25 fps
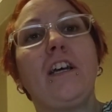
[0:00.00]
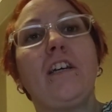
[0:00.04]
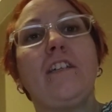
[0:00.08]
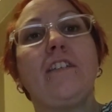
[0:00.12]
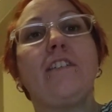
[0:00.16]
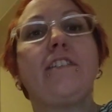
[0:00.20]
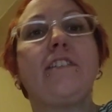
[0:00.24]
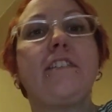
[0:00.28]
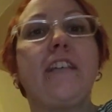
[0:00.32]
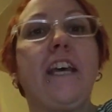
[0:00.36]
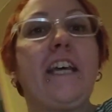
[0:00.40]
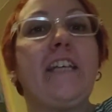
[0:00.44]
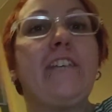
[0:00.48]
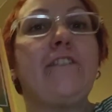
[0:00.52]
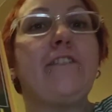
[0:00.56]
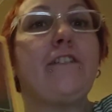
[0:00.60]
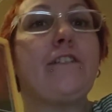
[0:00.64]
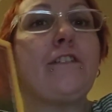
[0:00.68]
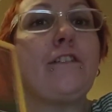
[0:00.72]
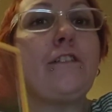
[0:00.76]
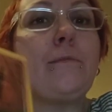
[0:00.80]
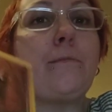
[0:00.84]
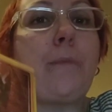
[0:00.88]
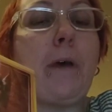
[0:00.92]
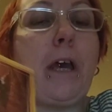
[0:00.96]

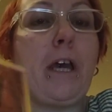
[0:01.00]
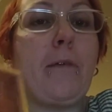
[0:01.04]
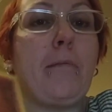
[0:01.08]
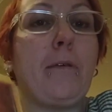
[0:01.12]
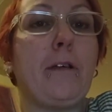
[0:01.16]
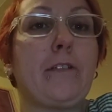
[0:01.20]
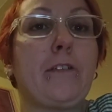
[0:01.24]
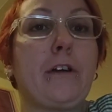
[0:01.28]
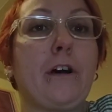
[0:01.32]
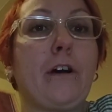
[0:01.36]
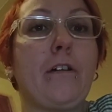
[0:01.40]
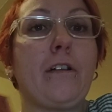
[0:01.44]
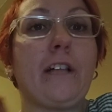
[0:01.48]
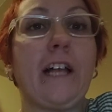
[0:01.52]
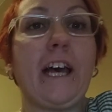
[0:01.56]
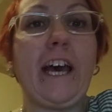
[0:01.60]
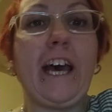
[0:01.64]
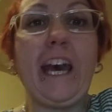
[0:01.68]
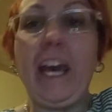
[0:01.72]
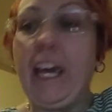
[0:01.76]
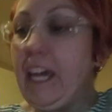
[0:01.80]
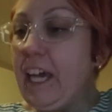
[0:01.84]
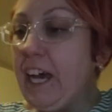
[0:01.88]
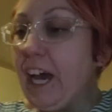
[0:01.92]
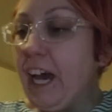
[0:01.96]
Satan's Baby Doll,
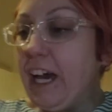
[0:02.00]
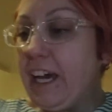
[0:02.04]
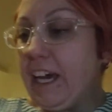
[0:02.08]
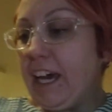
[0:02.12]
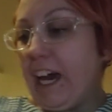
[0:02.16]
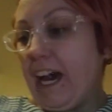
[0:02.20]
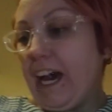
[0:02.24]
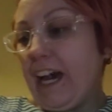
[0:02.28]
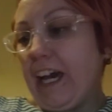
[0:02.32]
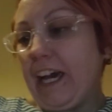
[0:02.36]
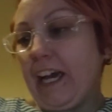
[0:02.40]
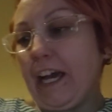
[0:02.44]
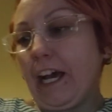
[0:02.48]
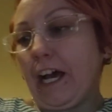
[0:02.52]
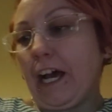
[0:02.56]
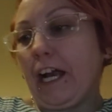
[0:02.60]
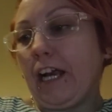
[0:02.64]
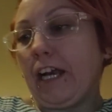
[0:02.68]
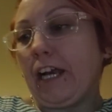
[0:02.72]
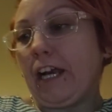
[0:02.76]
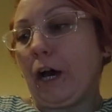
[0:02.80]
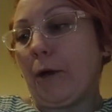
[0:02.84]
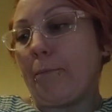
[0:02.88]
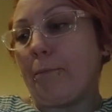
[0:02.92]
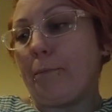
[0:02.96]
aka
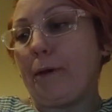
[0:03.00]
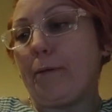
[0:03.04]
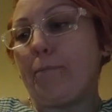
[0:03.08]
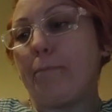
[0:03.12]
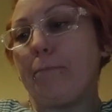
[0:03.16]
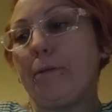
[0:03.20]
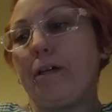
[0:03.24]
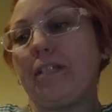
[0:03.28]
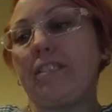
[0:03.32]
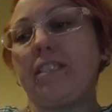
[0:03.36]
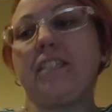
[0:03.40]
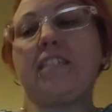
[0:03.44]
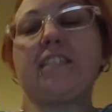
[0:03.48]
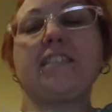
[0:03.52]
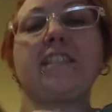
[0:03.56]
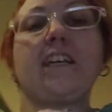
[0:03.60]
La Bimba di